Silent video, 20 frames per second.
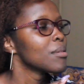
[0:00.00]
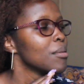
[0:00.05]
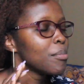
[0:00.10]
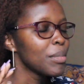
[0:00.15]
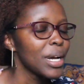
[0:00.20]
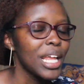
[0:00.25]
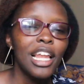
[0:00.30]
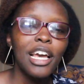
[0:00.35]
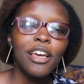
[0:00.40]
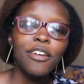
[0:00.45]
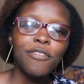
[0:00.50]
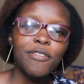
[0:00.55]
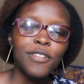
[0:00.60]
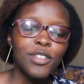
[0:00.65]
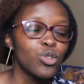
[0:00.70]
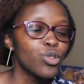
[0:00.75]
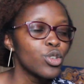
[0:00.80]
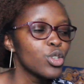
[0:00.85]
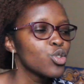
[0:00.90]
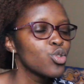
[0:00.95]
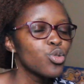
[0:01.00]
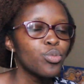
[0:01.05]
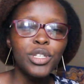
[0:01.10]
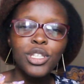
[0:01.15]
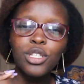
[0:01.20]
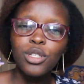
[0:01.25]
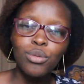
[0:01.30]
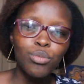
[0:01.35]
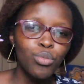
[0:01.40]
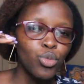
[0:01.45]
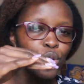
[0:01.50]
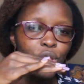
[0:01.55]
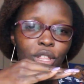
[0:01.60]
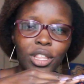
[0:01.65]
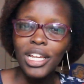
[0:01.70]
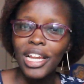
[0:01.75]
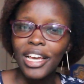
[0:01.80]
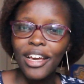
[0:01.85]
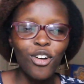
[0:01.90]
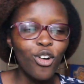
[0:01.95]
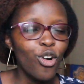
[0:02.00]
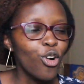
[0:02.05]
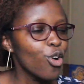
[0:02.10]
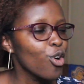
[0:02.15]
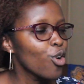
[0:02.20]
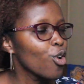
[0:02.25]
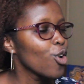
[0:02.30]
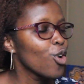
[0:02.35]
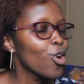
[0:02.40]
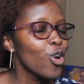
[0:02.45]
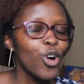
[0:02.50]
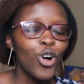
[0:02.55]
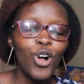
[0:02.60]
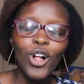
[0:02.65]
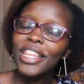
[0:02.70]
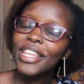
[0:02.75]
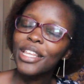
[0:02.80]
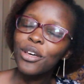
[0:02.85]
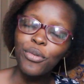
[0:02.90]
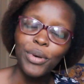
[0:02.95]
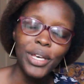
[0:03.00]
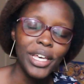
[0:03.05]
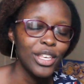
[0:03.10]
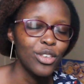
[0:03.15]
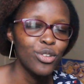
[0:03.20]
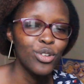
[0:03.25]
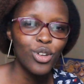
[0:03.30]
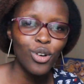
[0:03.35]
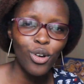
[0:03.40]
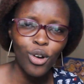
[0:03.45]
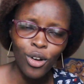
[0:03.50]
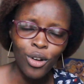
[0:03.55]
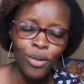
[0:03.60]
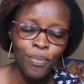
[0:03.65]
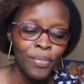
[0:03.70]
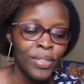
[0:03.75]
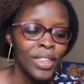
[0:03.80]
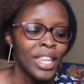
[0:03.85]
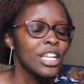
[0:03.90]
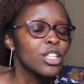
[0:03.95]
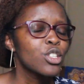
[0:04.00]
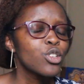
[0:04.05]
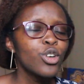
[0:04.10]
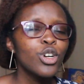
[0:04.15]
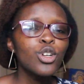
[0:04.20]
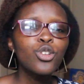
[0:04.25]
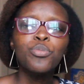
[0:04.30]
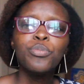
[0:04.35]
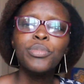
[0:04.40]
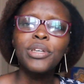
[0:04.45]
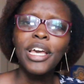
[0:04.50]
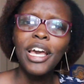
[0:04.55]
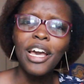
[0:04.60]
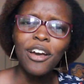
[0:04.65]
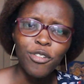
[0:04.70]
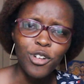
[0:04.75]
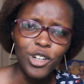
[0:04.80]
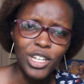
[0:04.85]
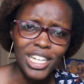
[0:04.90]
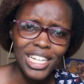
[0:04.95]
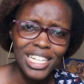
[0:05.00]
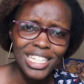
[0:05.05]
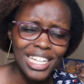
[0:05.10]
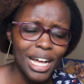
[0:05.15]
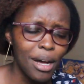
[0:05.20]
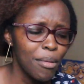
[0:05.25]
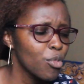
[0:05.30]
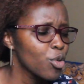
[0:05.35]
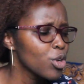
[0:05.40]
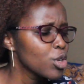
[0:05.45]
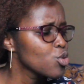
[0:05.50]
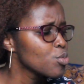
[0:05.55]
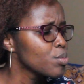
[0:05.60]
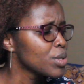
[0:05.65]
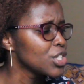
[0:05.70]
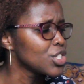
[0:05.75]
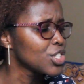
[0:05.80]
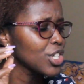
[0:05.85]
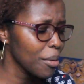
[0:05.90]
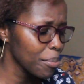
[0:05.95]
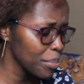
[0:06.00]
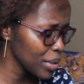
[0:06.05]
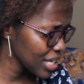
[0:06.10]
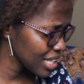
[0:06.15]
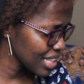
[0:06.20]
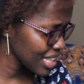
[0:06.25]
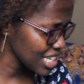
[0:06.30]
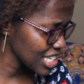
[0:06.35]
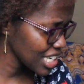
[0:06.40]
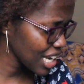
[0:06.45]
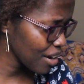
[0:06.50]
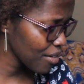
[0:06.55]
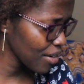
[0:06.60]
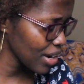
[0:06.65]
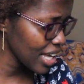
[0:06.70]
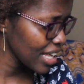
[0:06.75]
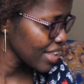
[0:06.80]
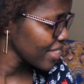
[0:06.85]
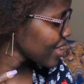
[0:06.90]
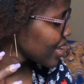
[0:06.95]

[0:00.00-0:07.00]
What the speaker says: my life is going to be smooth, like all the way, you know? It's going to be effortless. I'm going to be jumping in the shower and